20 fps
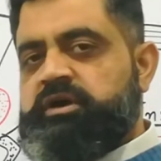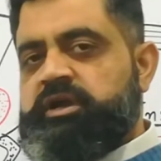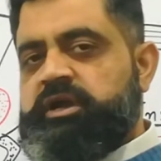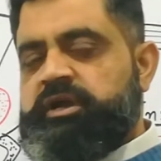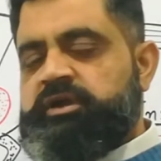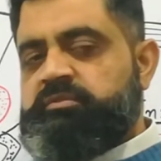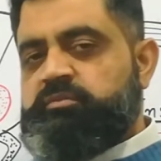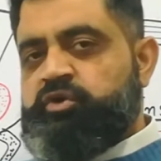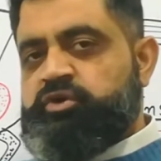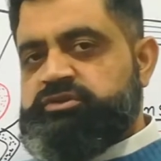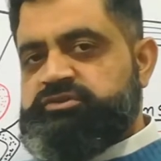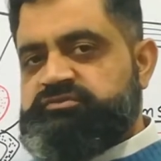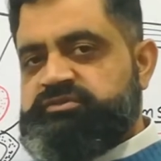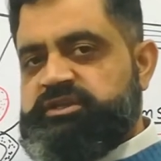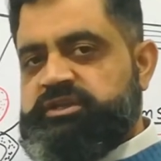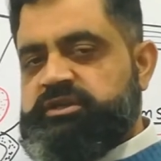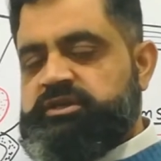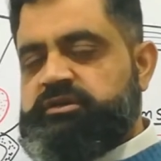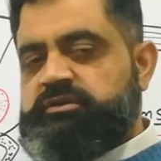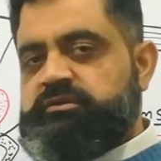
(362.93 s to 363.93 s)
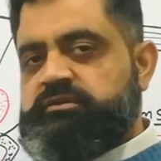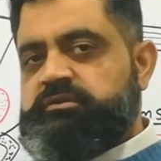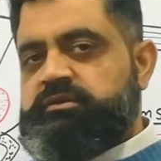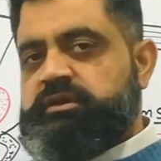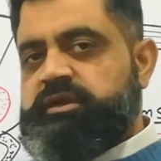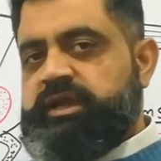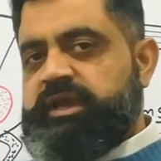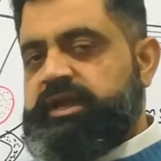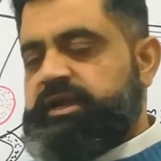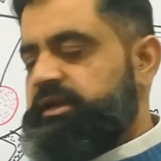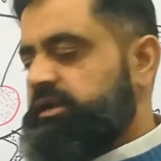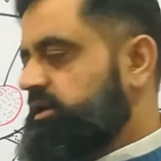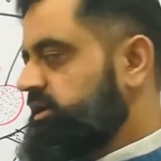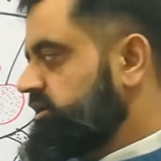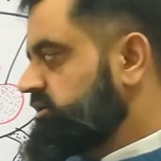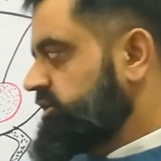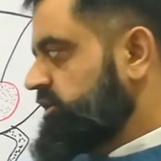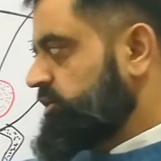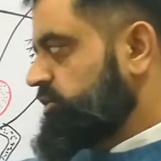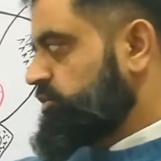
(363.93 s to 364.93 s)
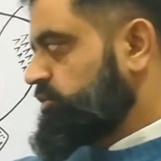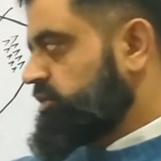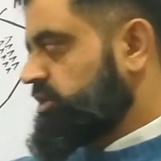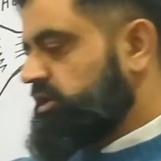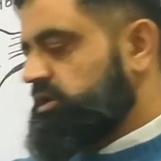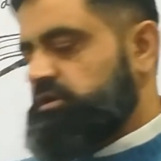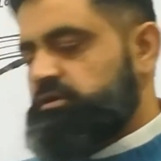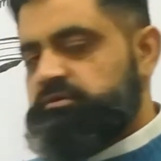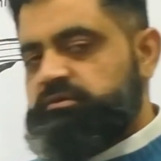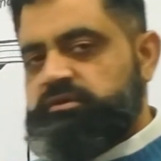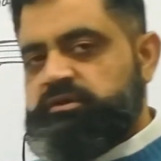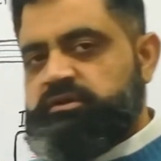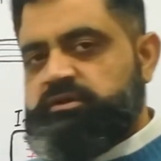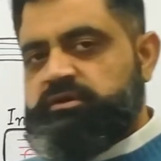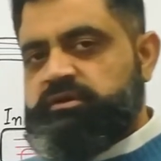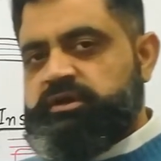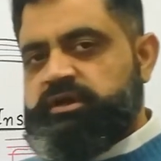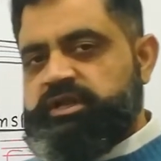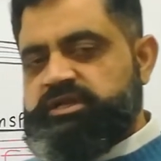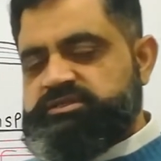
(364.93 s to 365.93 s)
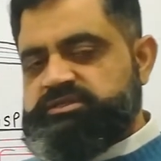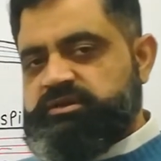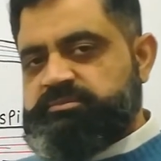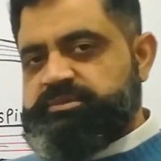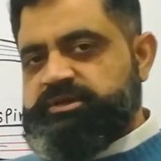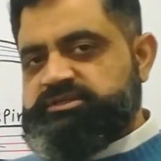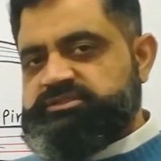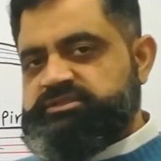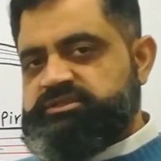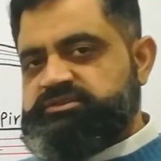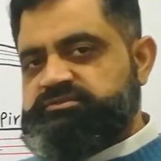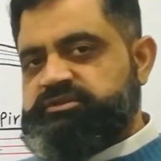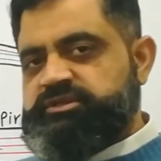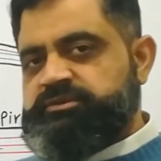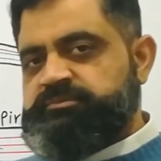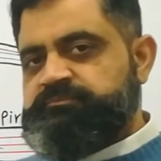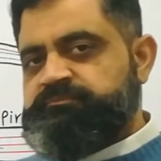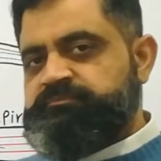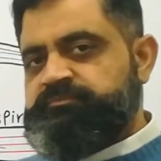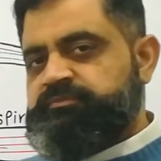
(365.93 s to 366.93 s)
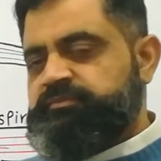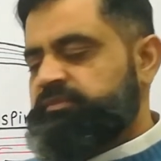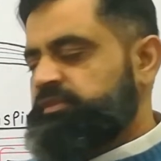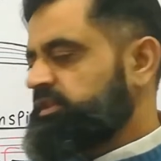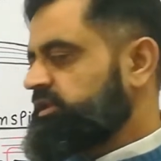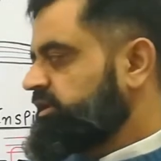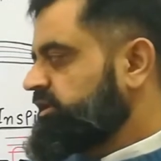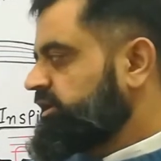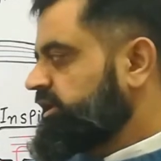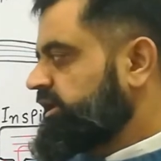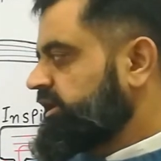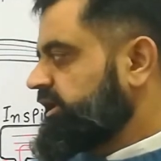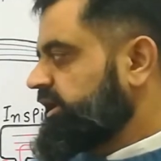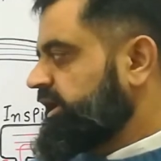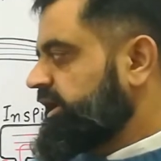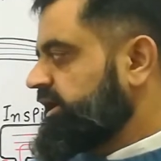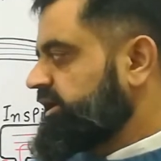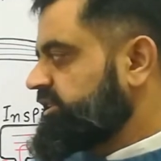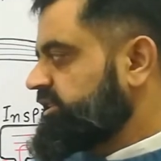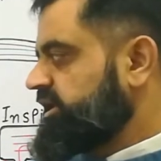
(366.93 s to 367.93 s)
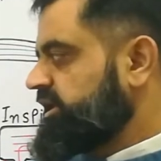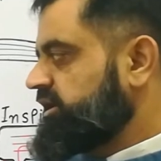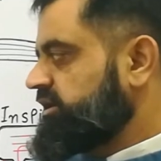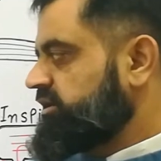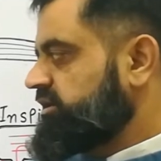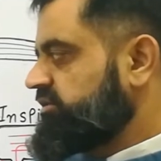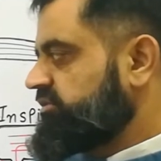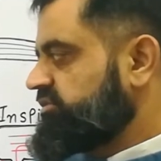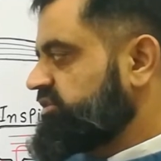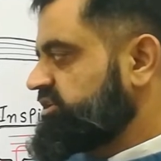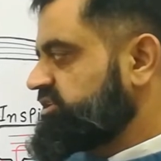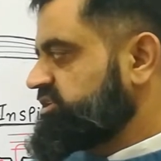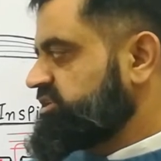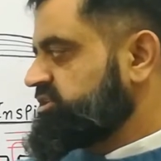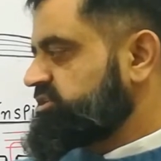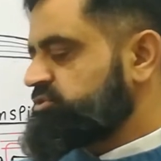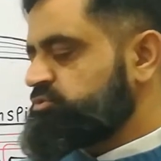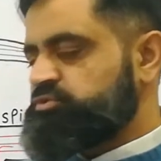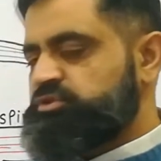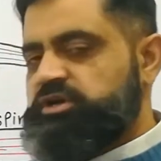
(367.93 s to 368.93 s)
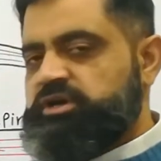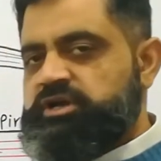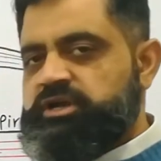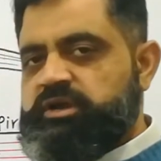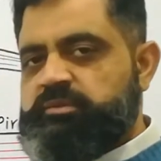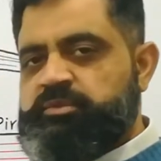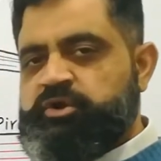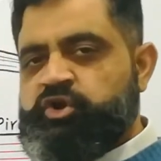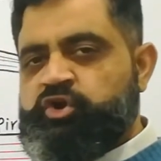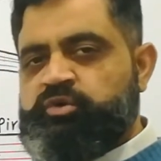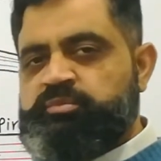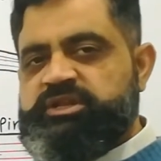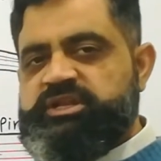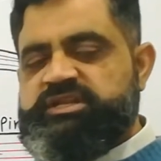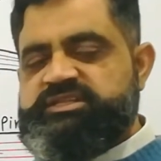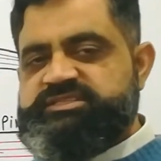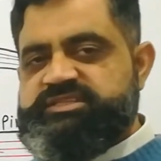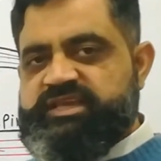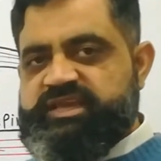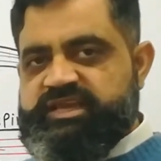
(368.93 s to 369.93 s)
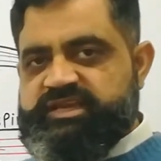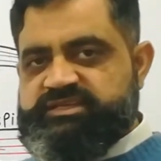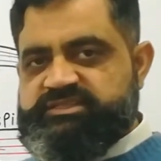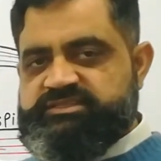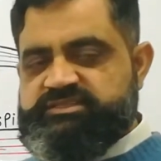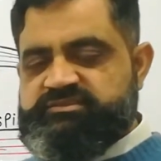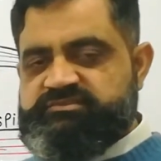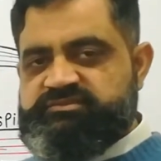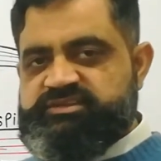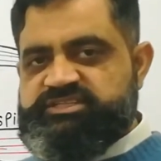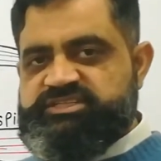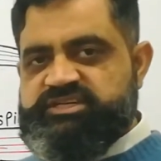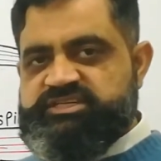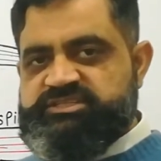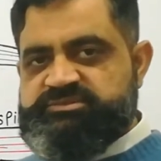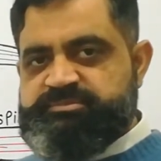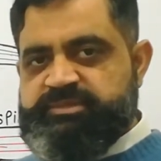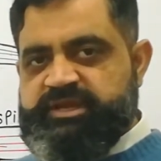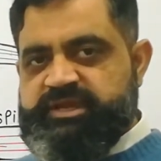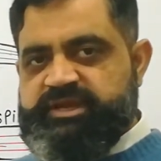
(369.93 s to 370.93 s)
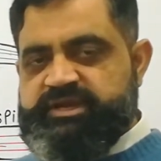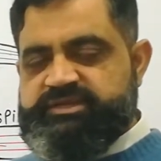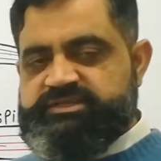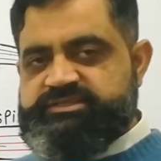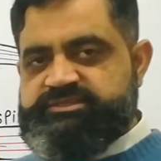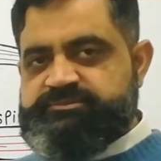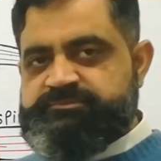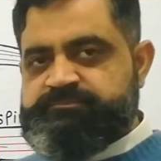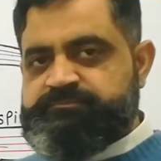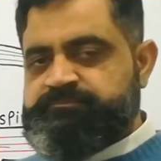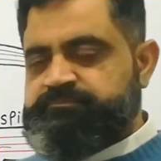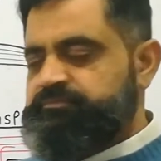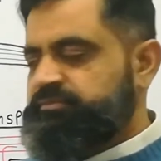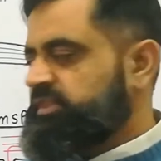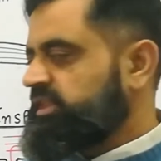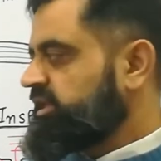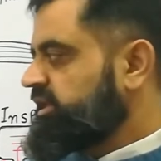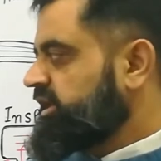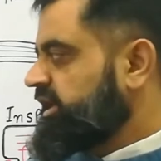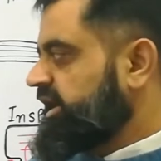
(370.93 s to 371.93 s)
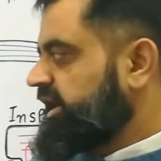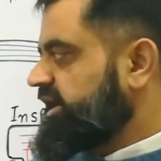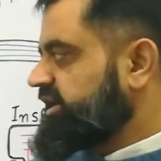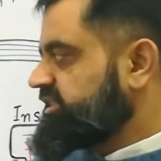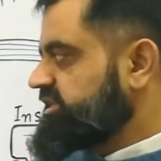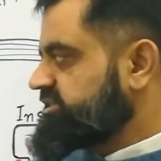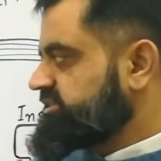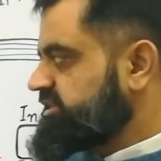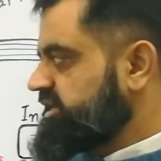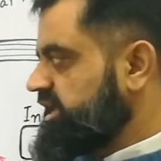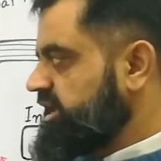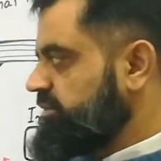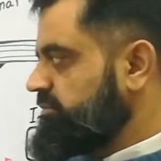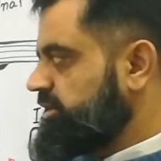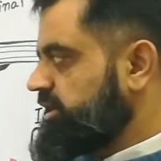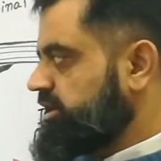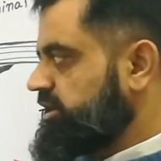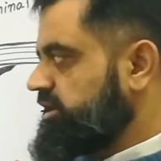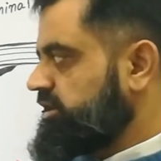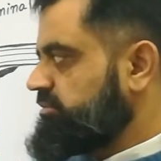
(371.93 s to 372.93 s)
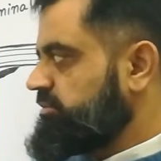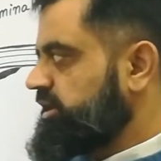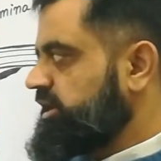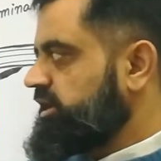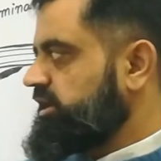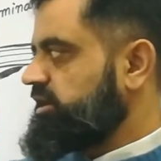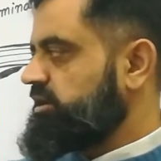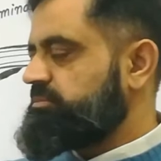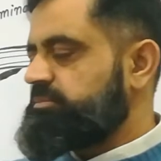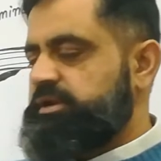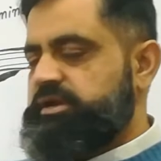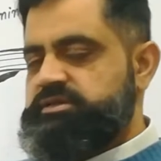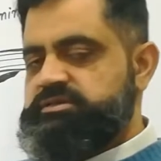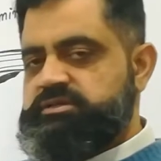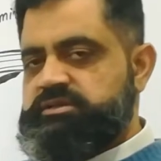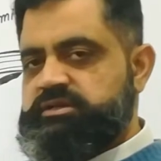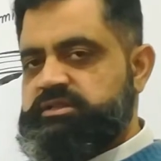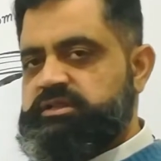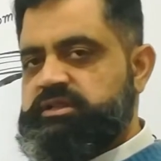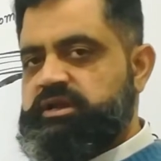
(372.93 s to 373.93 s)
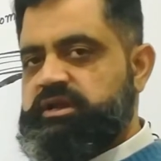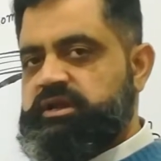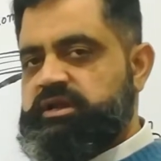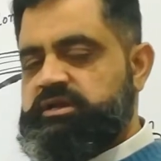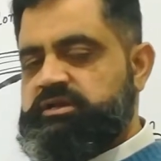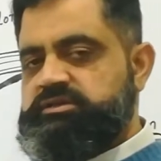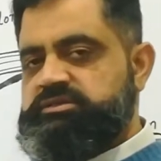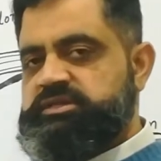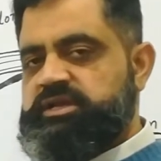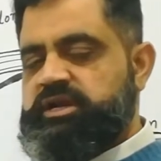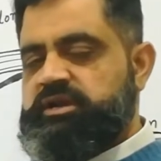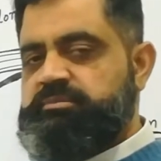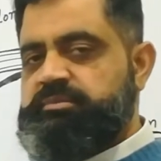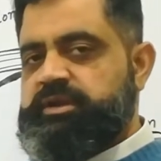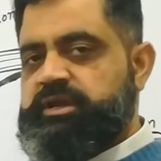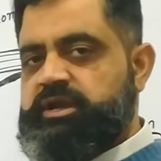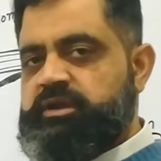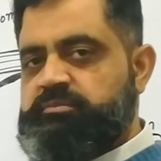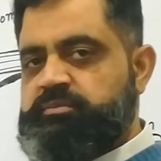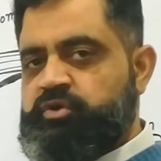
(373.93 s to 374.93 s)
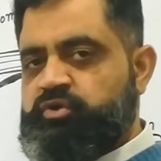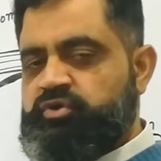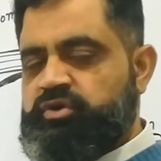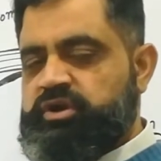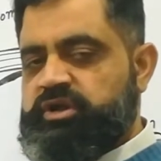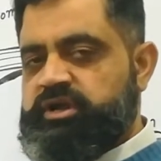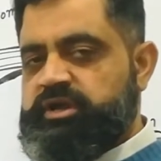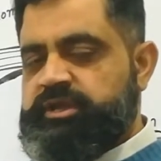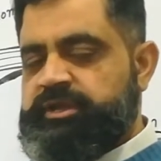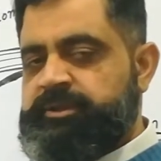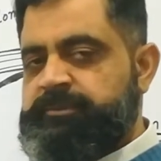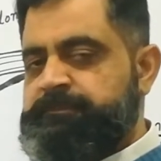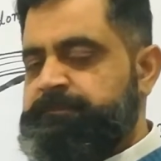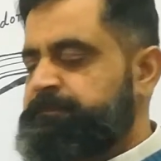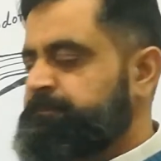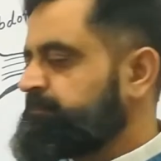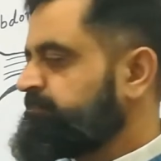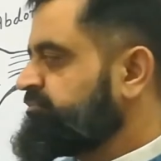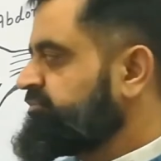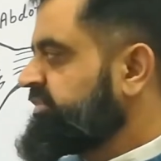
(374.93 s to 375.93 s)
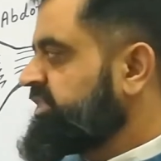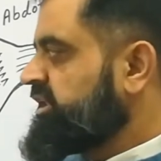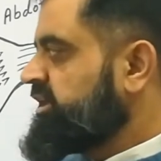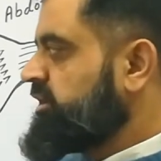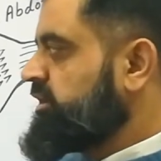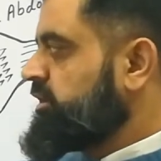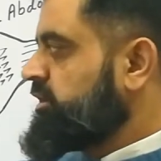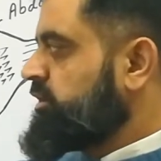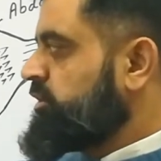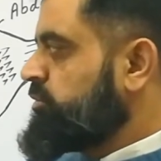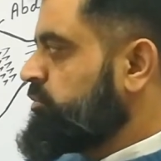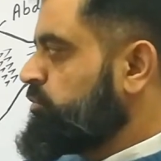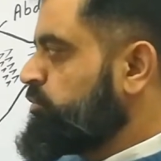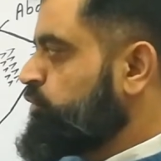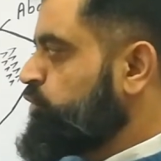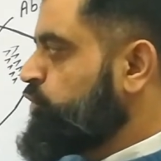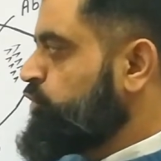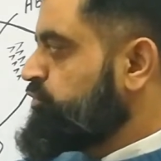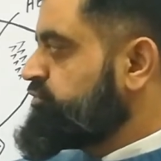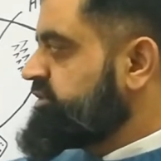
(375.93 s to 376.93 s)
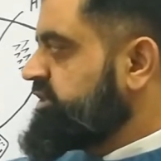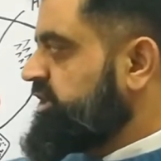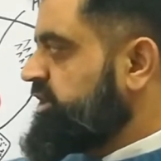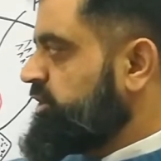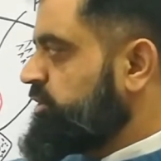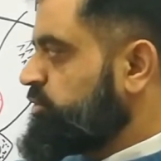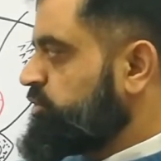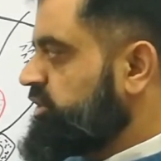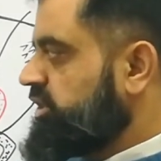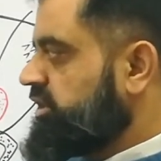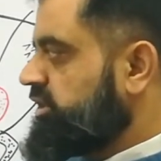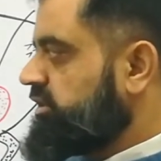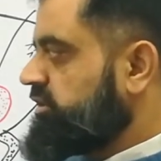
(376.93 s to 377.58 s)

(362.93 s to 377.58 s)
atmosphere enters into the nasal passageway and then reaches to the abdominal sacs which expands at the same time, air present in the lungs and parabronchi moves into the